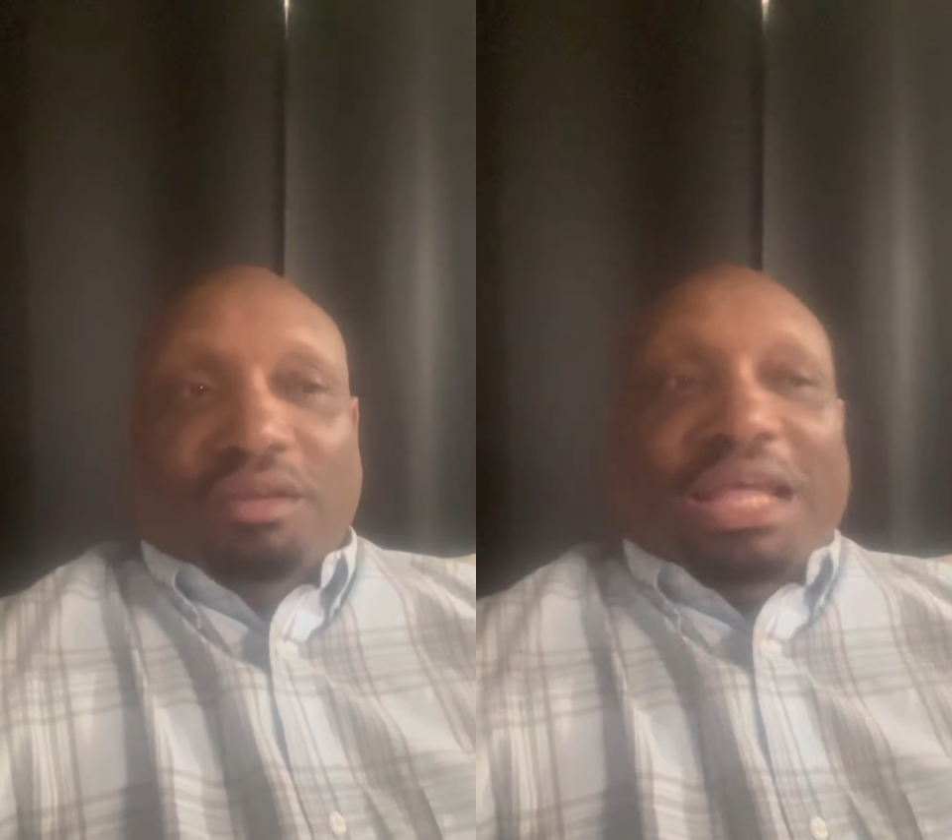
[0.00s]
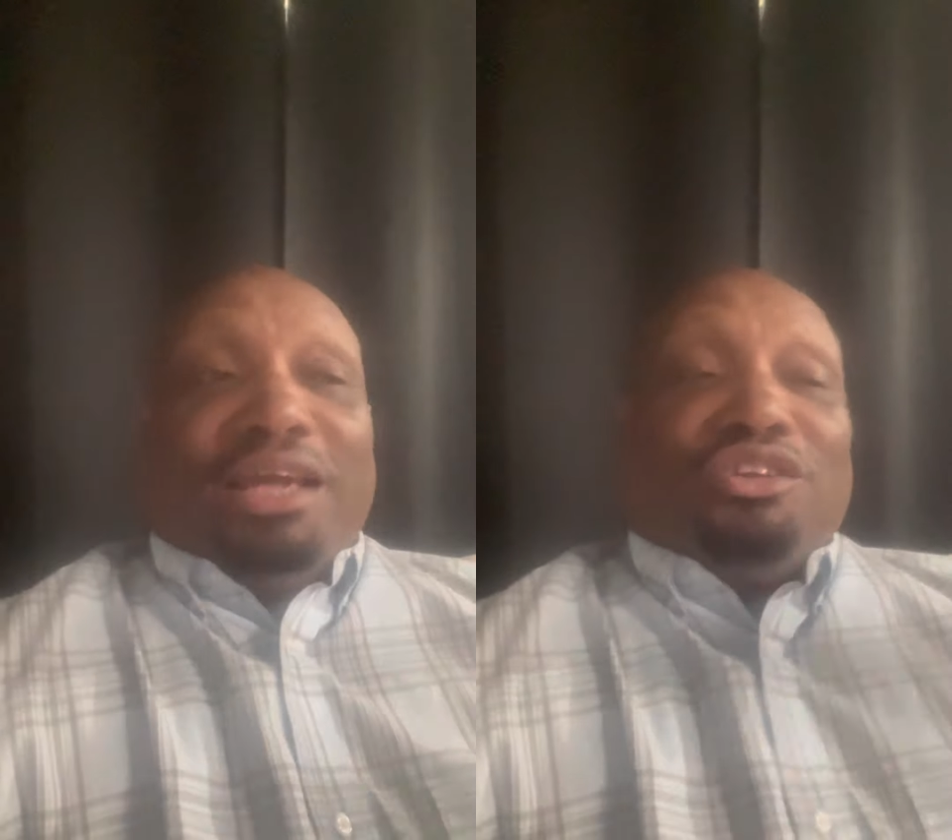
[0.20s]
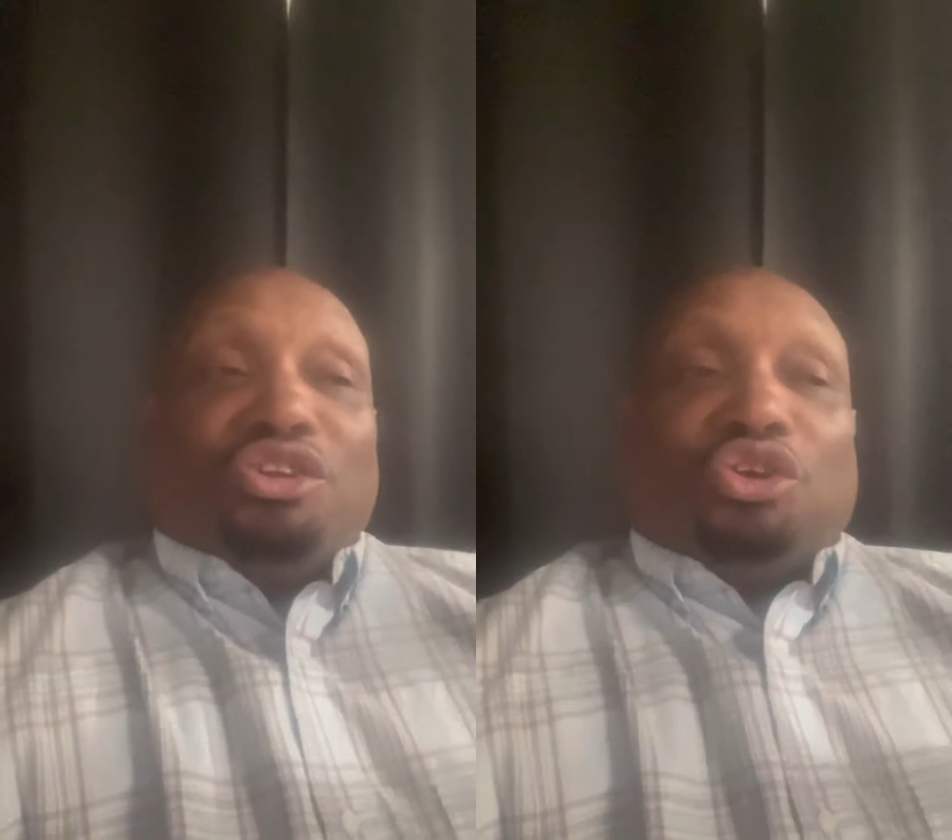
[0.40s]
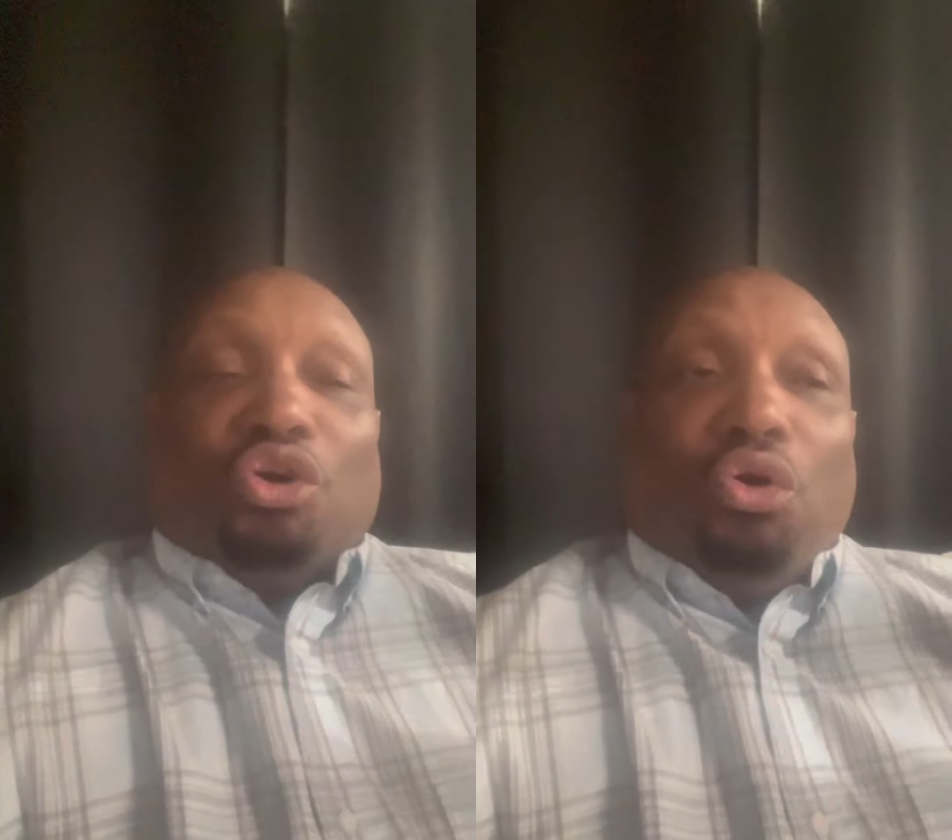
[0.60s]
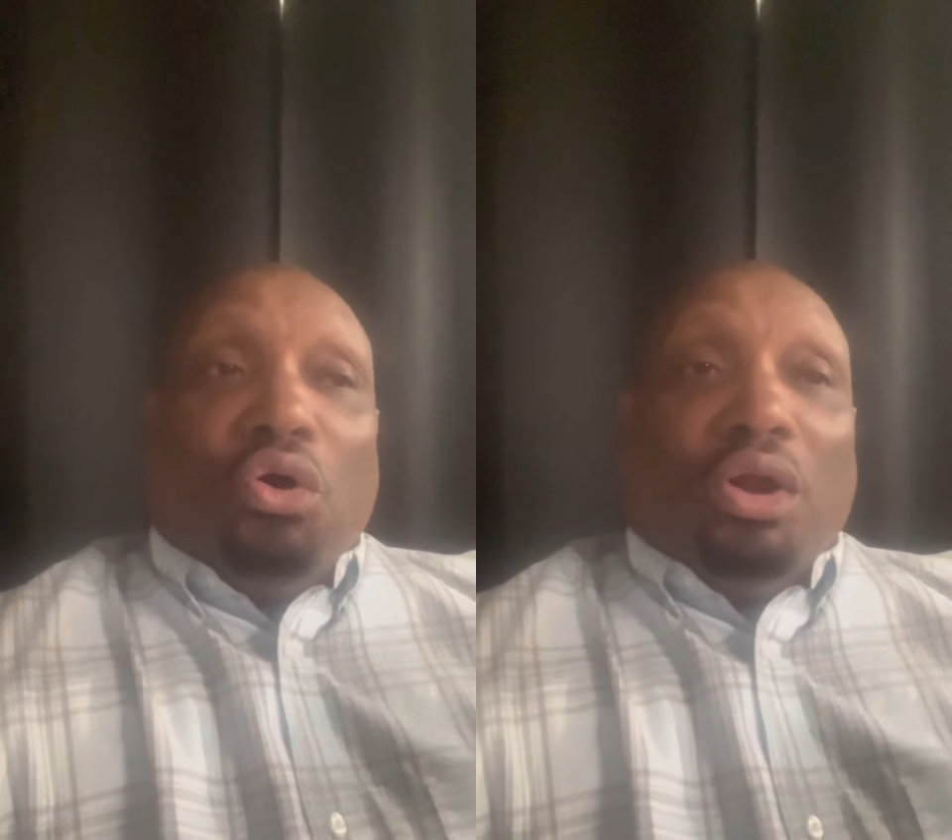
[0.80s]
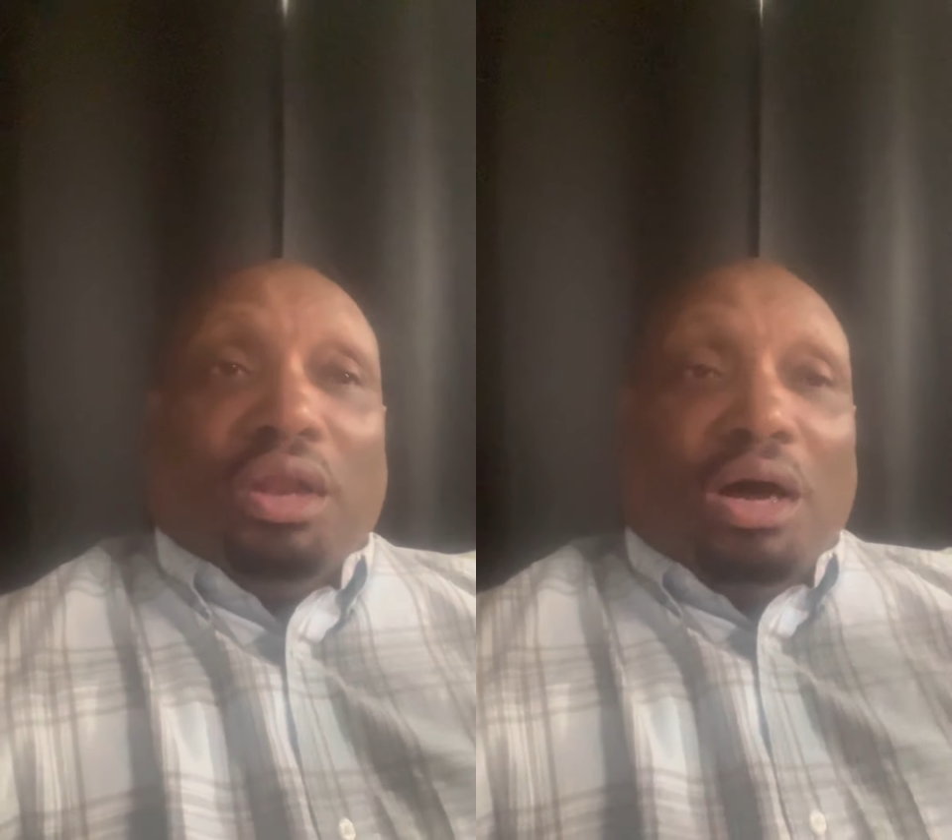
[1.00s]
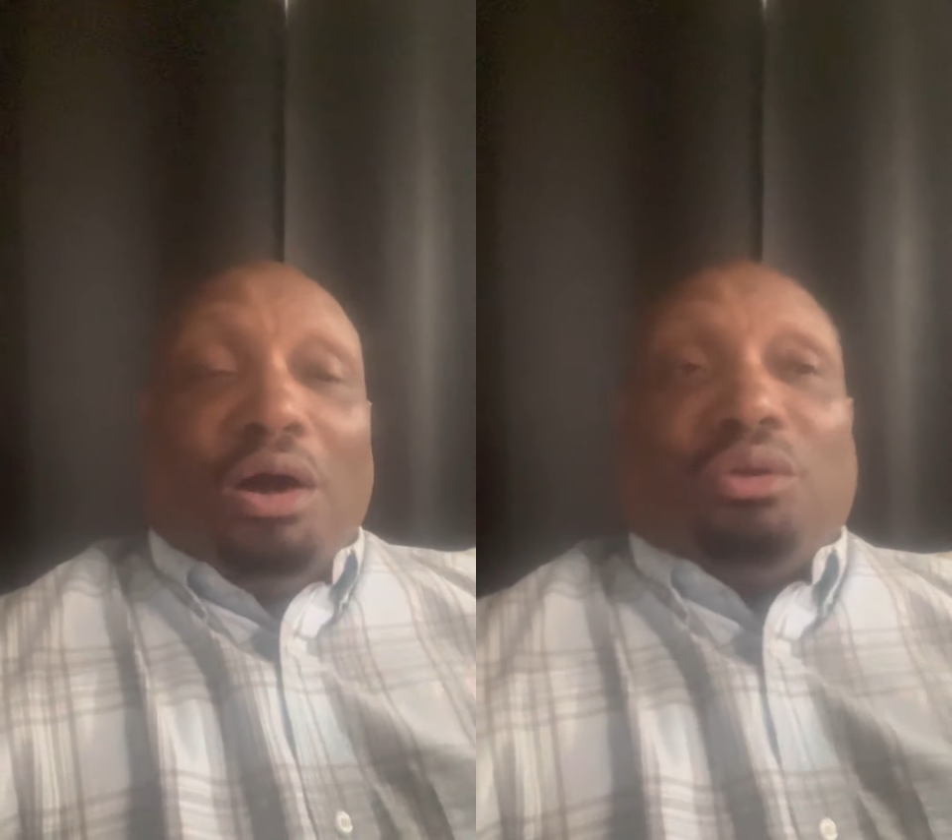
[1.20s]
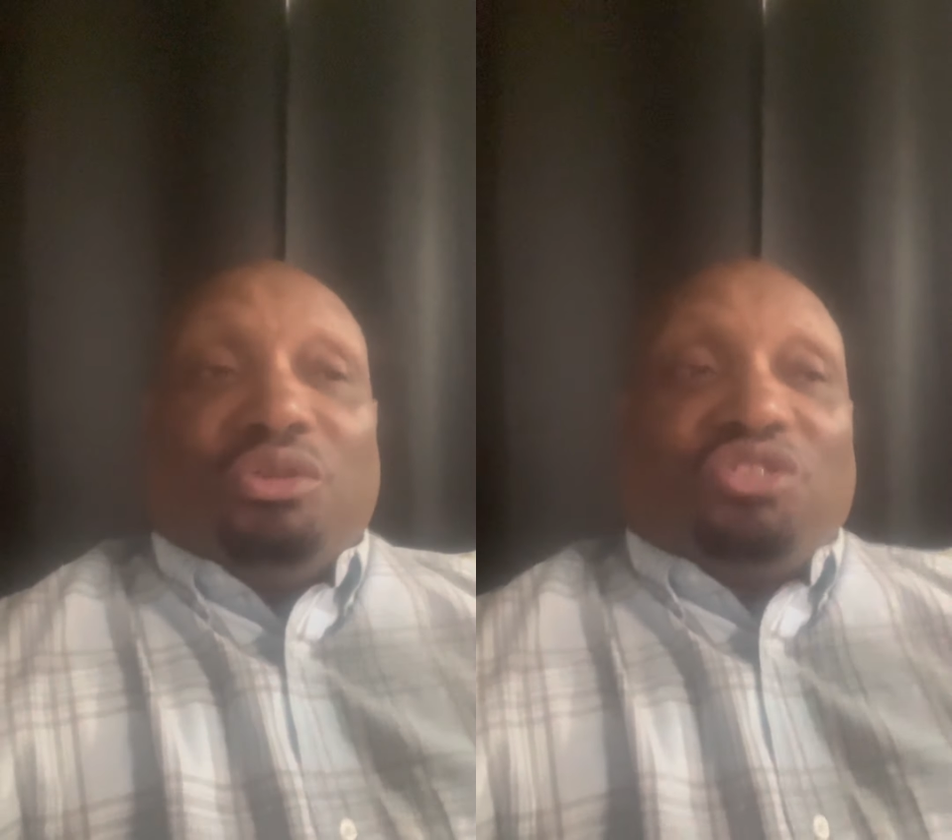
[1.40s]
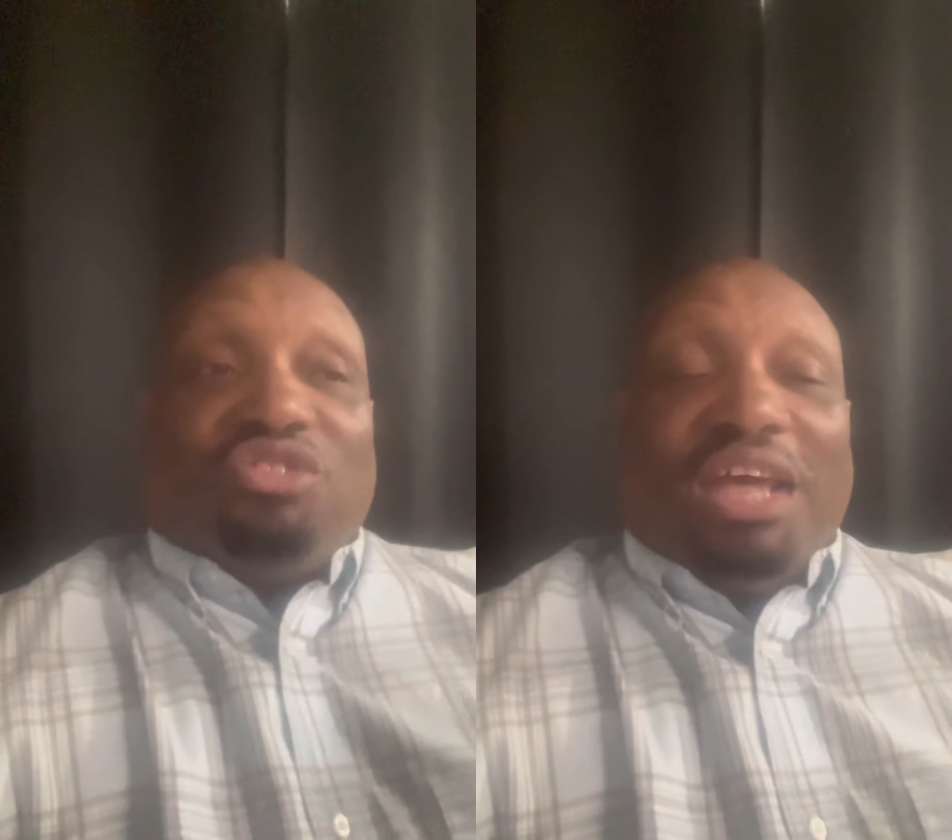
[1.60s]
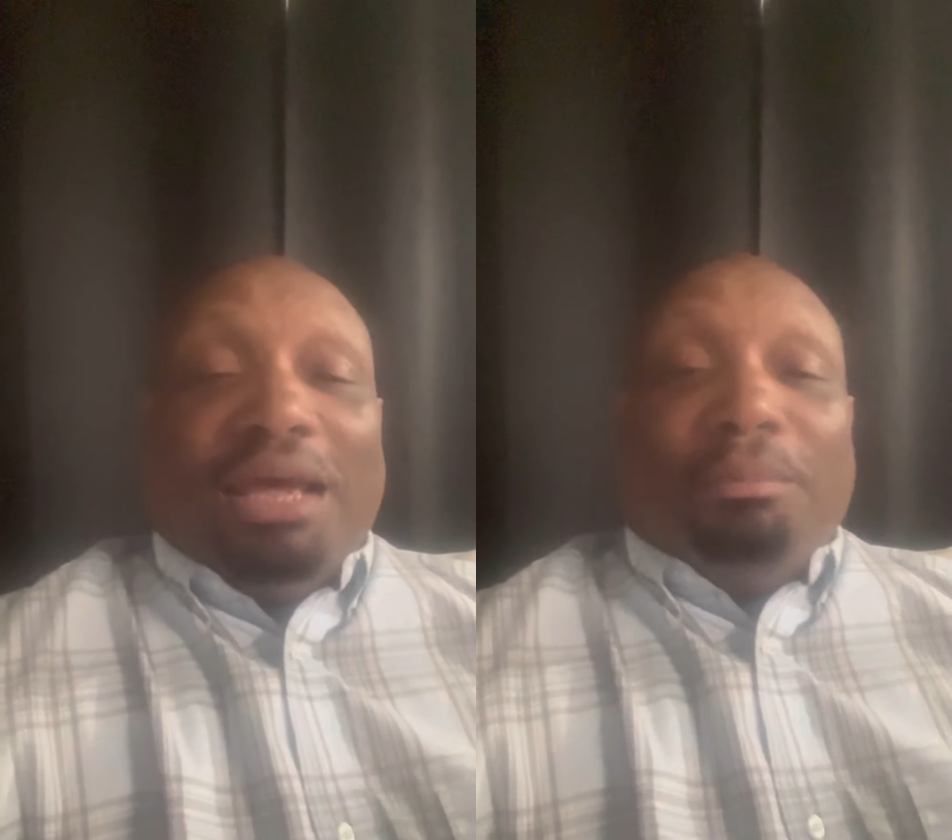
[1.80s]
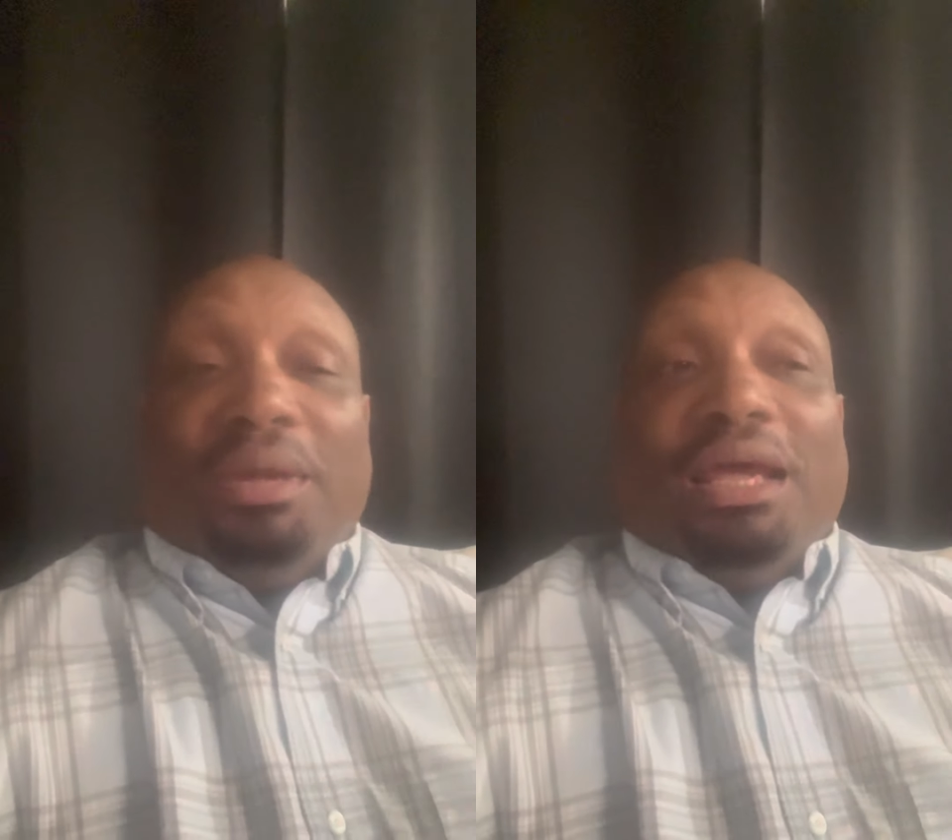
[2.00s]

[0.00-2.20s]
they can just call Uncle Sam